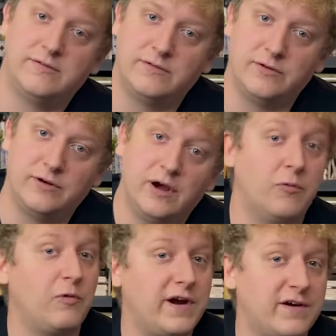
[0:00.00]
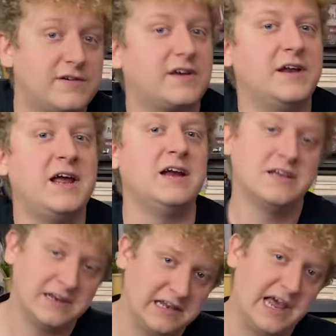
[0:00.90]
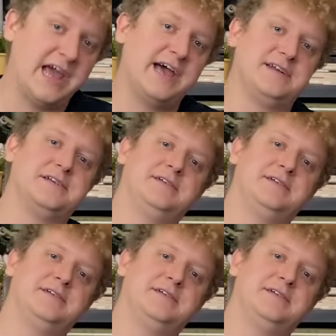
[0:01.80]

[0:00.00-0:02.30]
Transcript: For a weird Canadian lad.